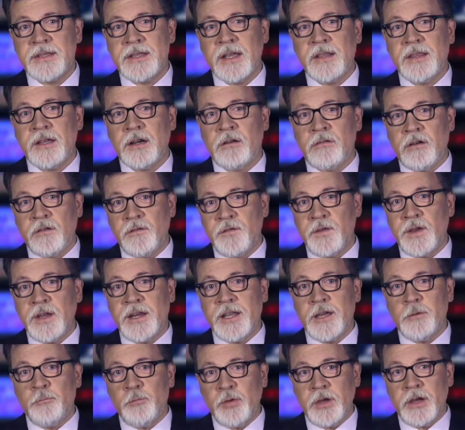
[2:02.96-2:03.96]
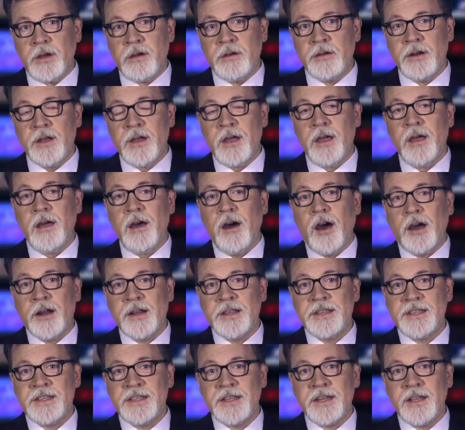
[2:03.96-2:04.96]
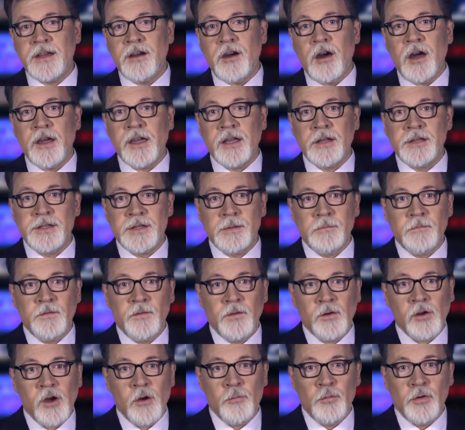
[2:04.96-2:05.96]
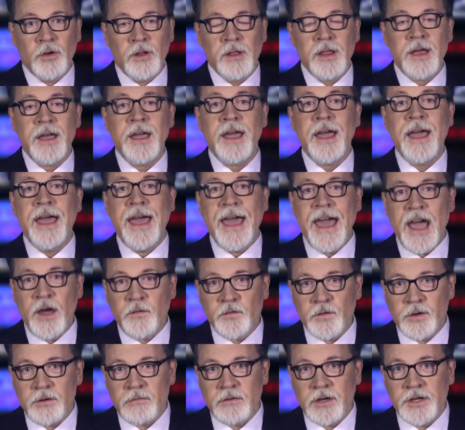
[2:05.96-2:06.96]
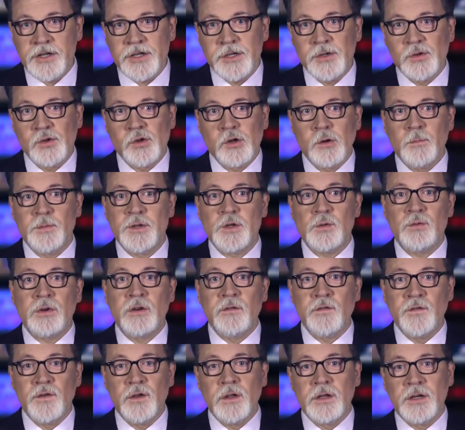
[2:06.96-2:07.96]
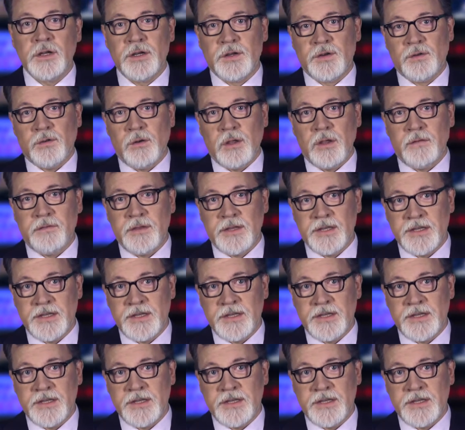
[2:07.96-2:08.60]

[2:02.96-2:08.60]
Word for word: that the graffiti appeared on a synagogue in Simferopol after Russian troops were in full control of the